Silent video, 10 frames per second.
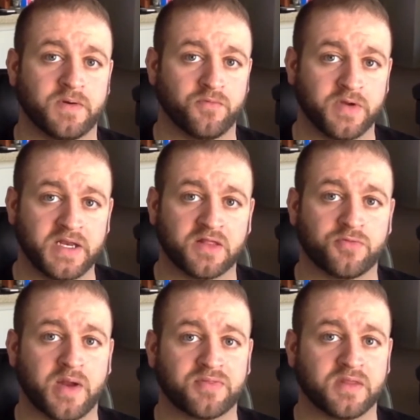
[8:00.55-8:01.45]
been reading
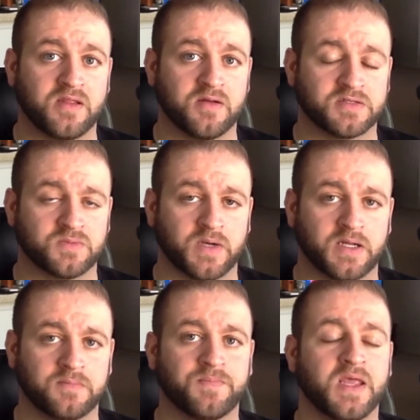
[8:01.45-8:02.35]
throughout the year as
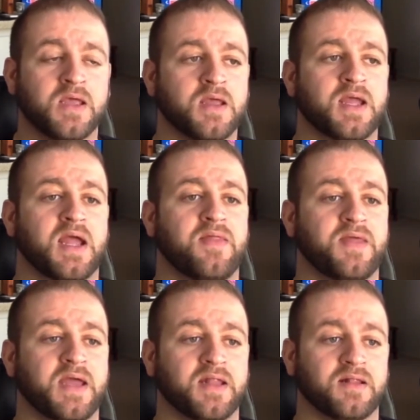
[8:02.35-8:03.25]
well, and
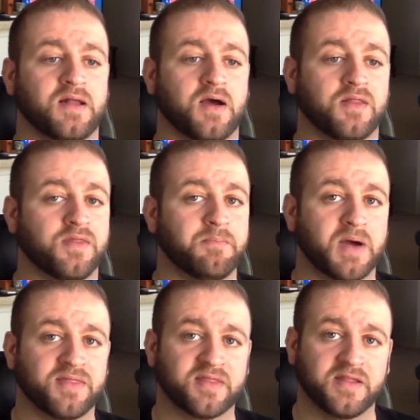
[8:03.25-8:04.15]
then the
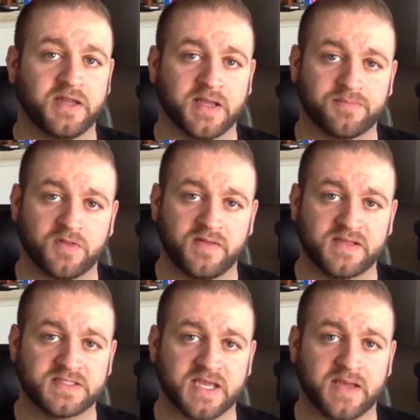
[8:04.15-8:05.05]
month leading up to the
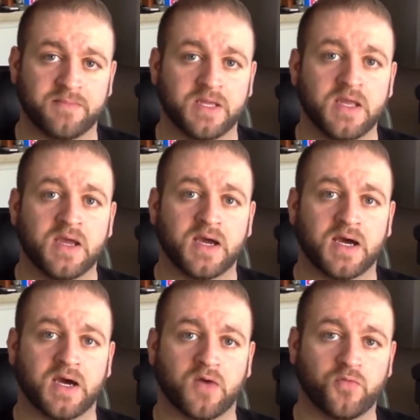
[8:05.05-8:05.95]
exam,
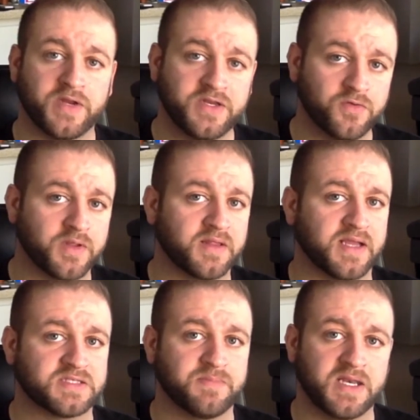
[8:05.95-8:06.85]
redoing
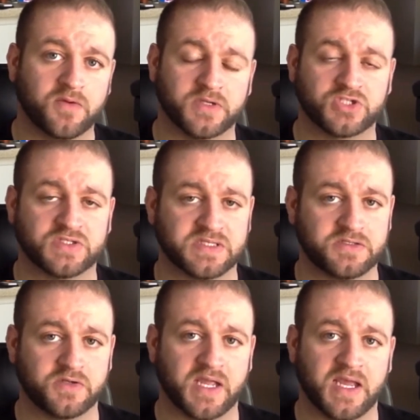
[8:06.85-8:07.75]
as many questions as
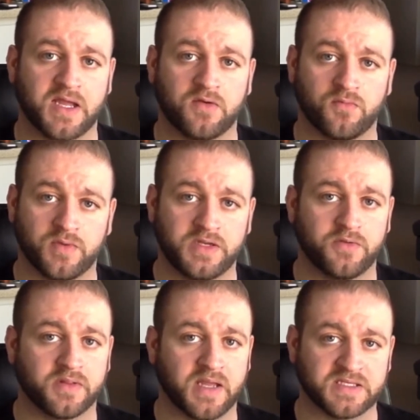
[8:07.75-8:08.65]
you can,
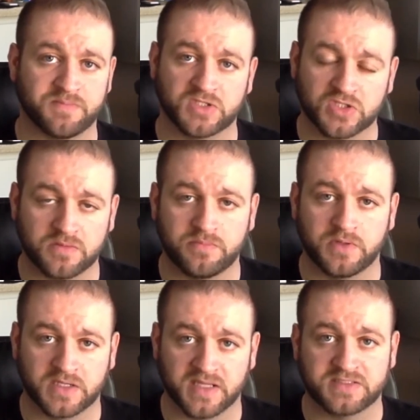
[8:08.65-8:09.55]
redoing as much of the
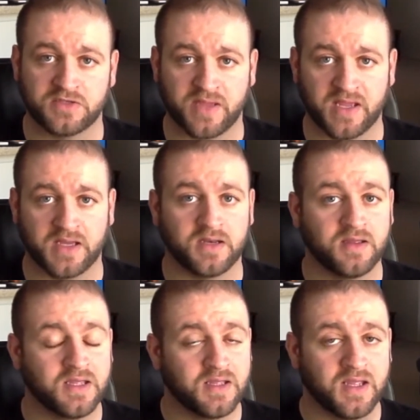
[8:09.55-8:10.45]
book as you can,
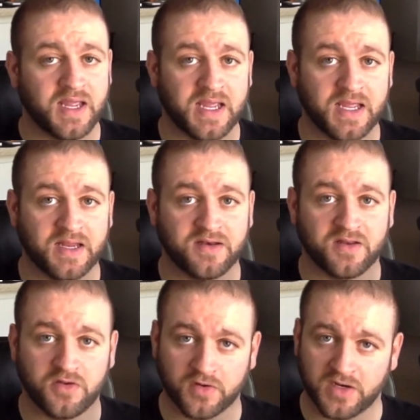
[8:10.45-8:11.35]
and
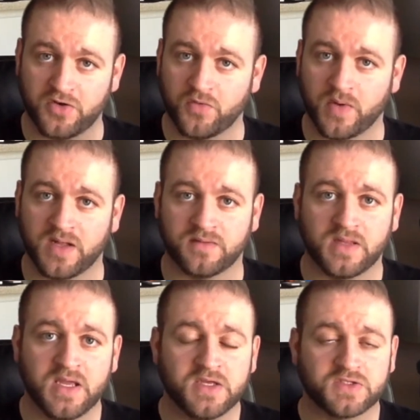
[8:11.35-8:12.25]
you're going to do well.
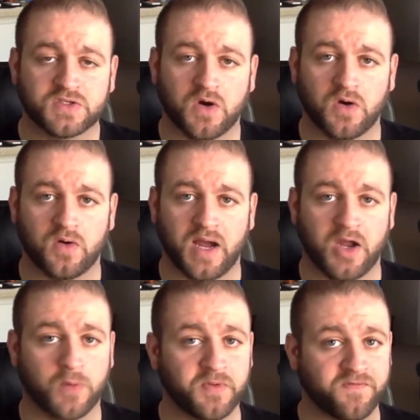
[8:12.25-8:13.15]
So I
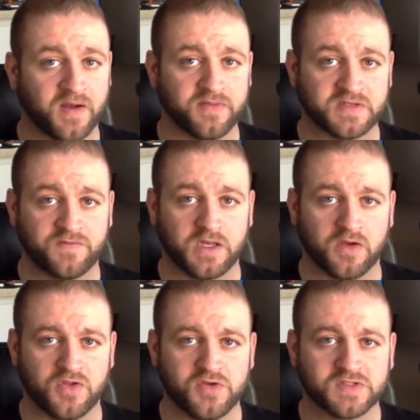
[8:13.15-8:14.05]
hope you found this video
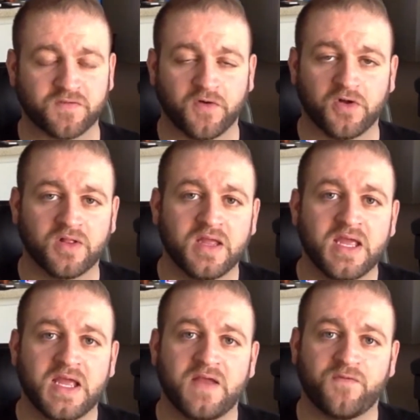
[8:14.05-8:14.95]
useful.
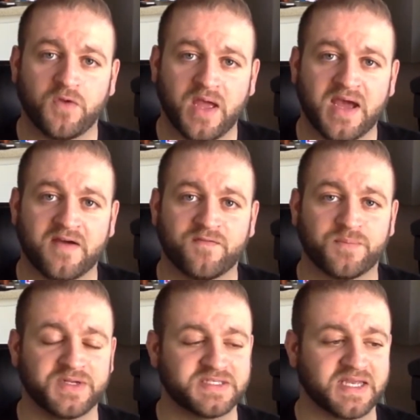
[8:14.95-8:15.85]
If you have,
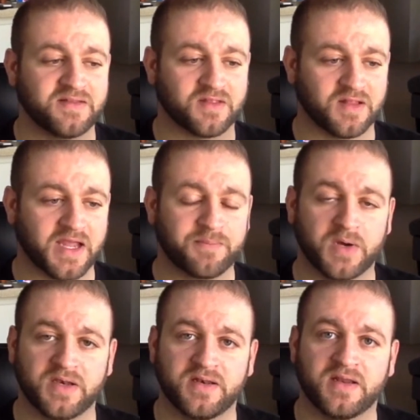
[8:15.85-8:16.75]
please hit the like
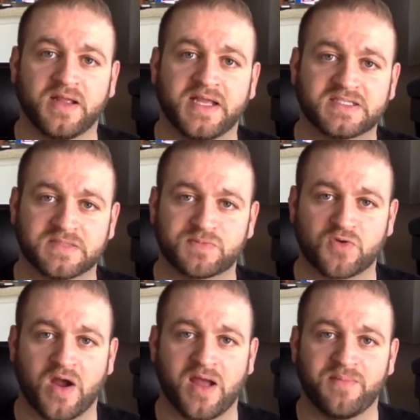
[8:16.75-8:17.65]
button, hit
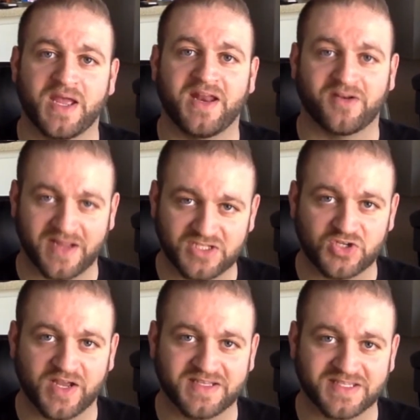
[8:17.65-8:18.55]
subscribe, and I'll catch
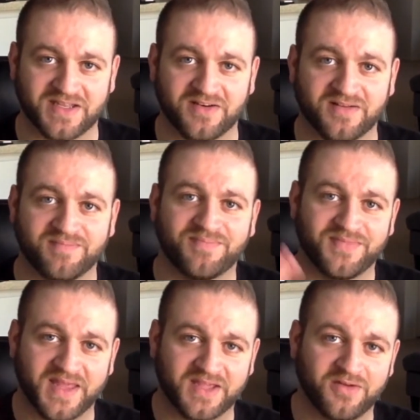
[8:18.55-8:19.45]
you guys later.
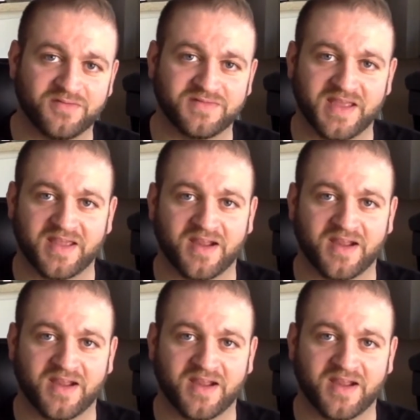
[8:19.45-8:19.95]
Thank you. Take